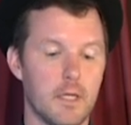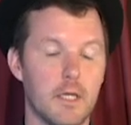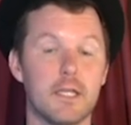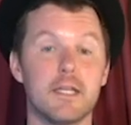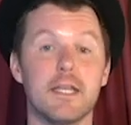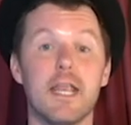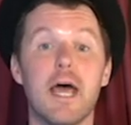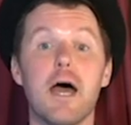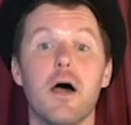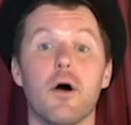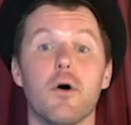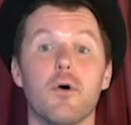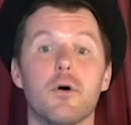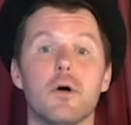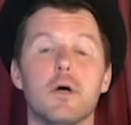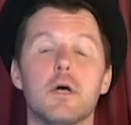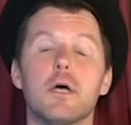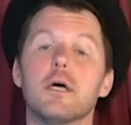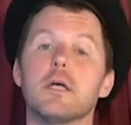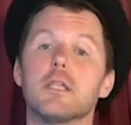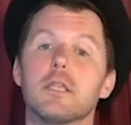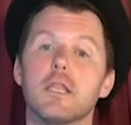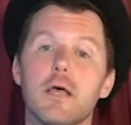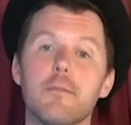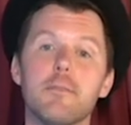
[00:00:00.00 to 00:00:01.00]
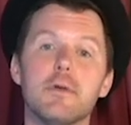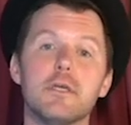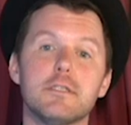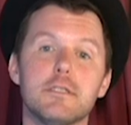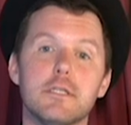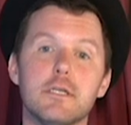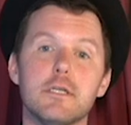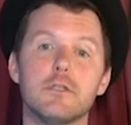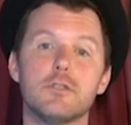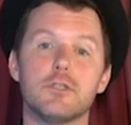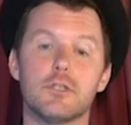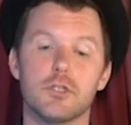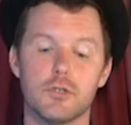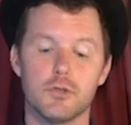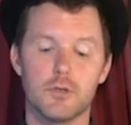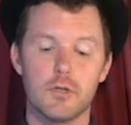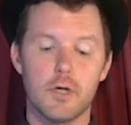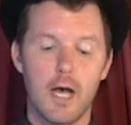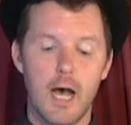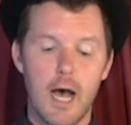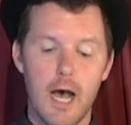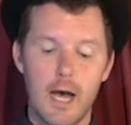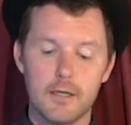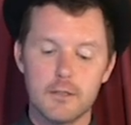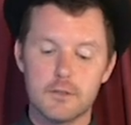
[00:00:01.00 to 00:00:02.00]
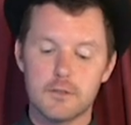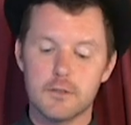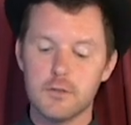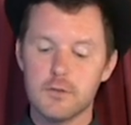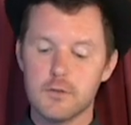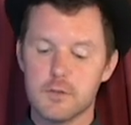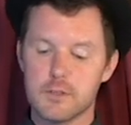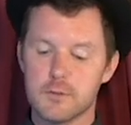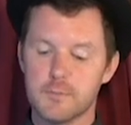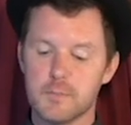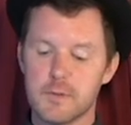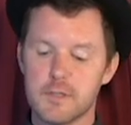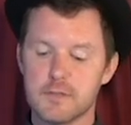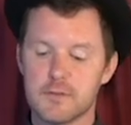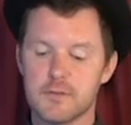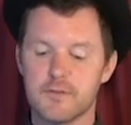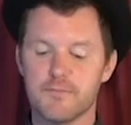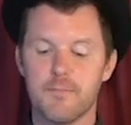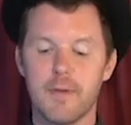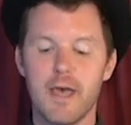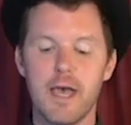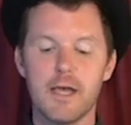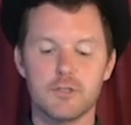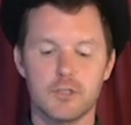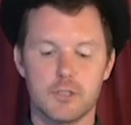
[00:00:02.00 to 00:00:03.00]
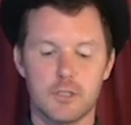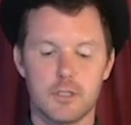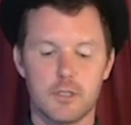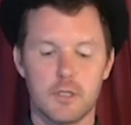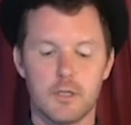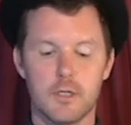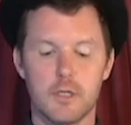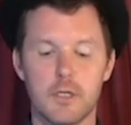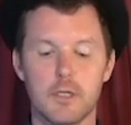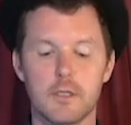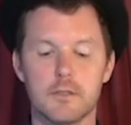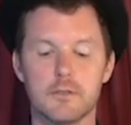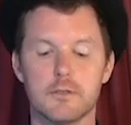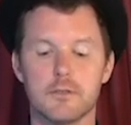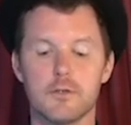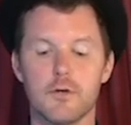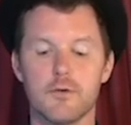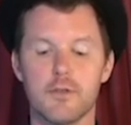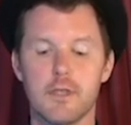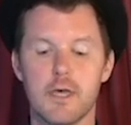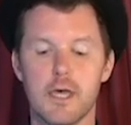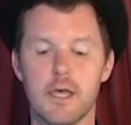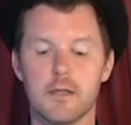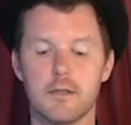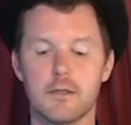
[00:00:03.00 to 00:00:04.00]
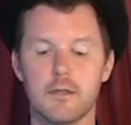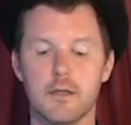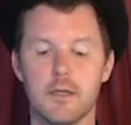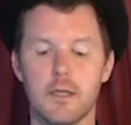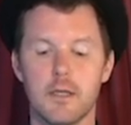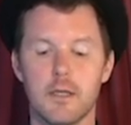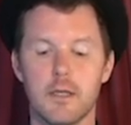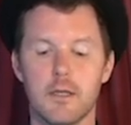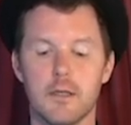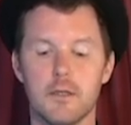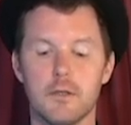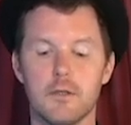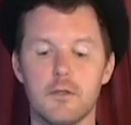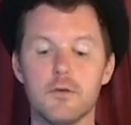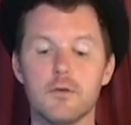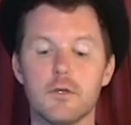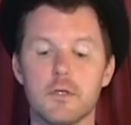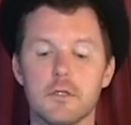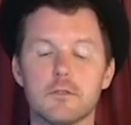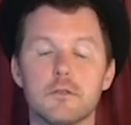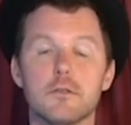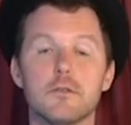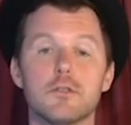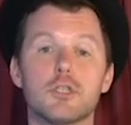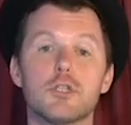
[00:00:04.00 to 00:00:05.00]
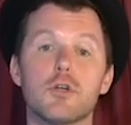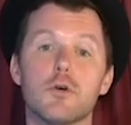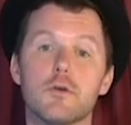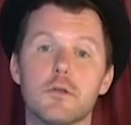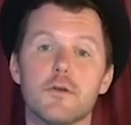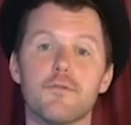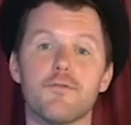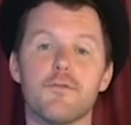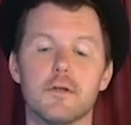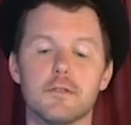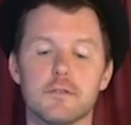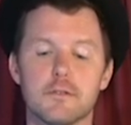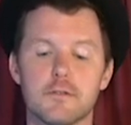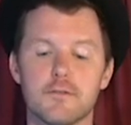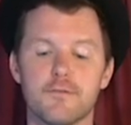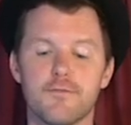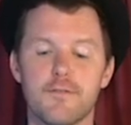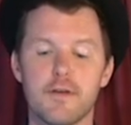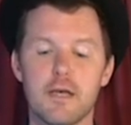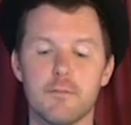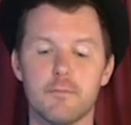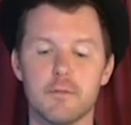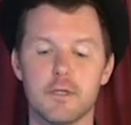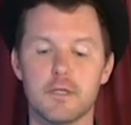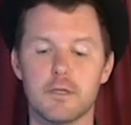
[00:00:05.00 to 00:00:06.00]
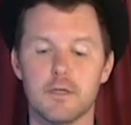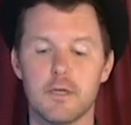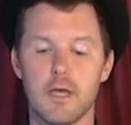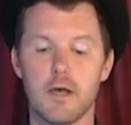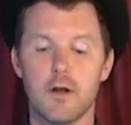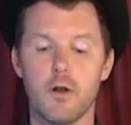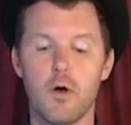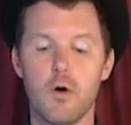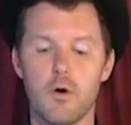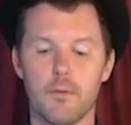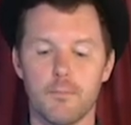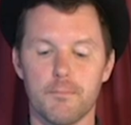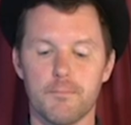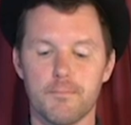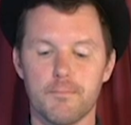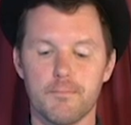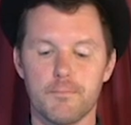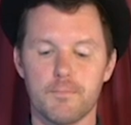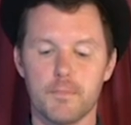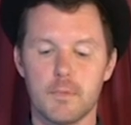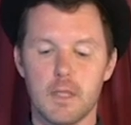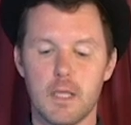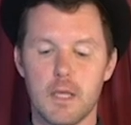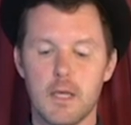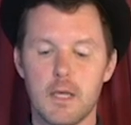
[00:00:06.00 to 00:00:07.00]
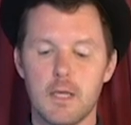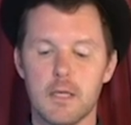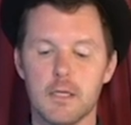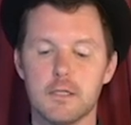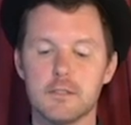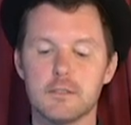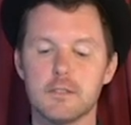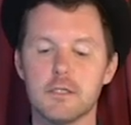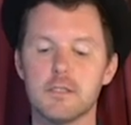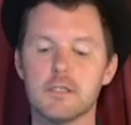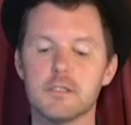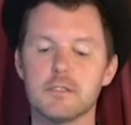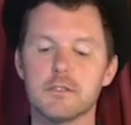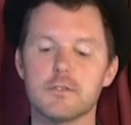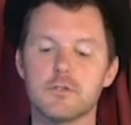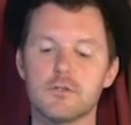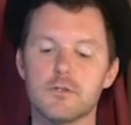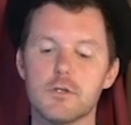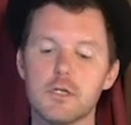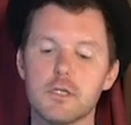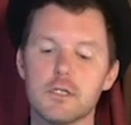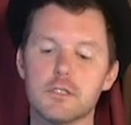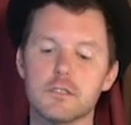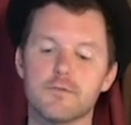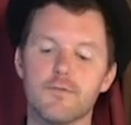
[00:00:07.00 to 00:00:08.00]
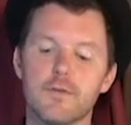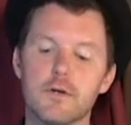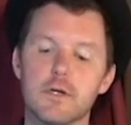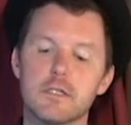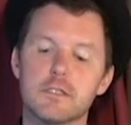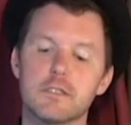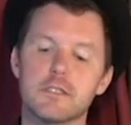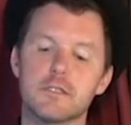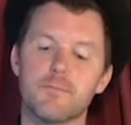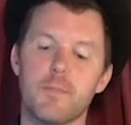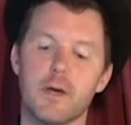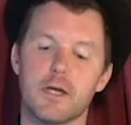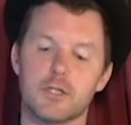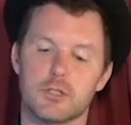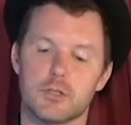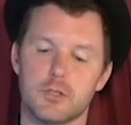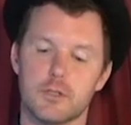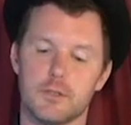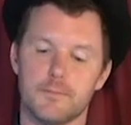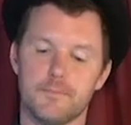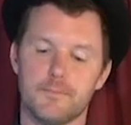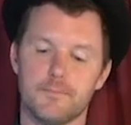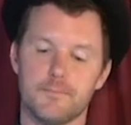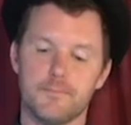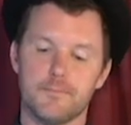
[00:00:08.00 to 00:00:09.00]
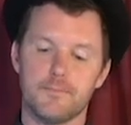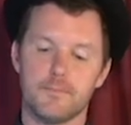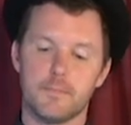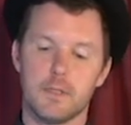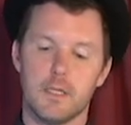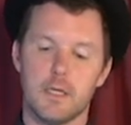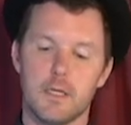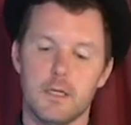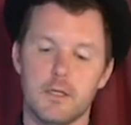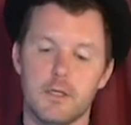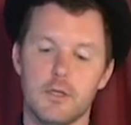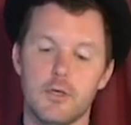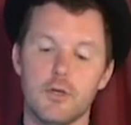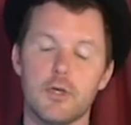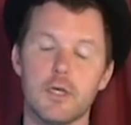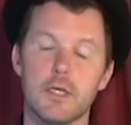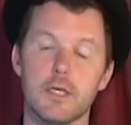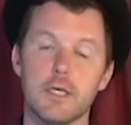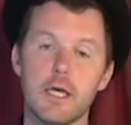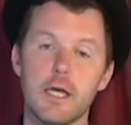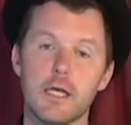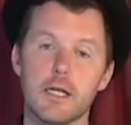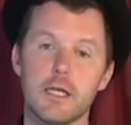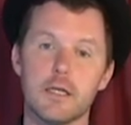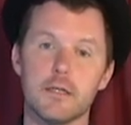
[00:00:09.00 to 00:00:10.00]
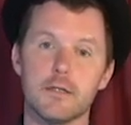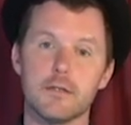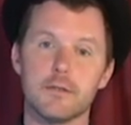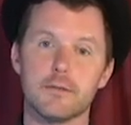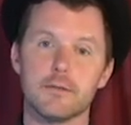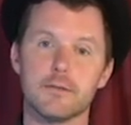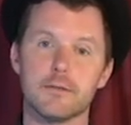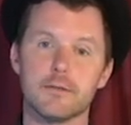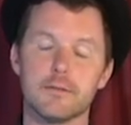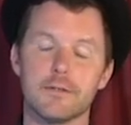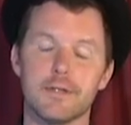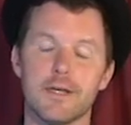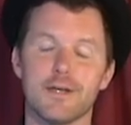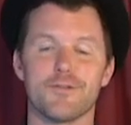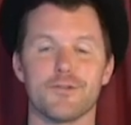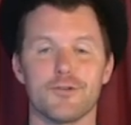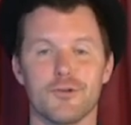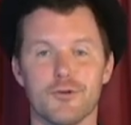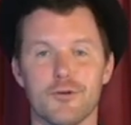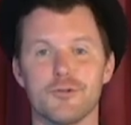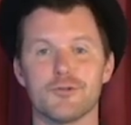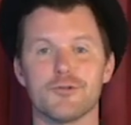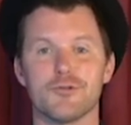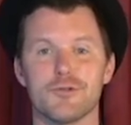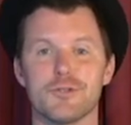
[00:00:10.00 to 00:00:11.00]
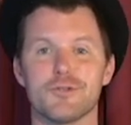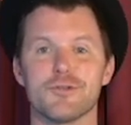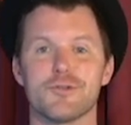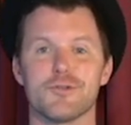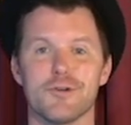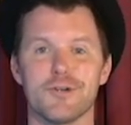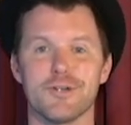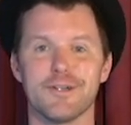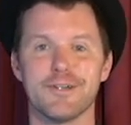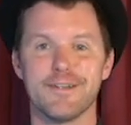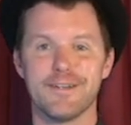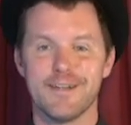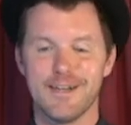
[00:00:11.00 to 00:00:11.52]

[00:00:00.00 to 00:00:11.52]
Now, let me teach you how to do this piece of magic so that you can show your friends and family at home. You see, this string is very special. You can get it at the grocery store.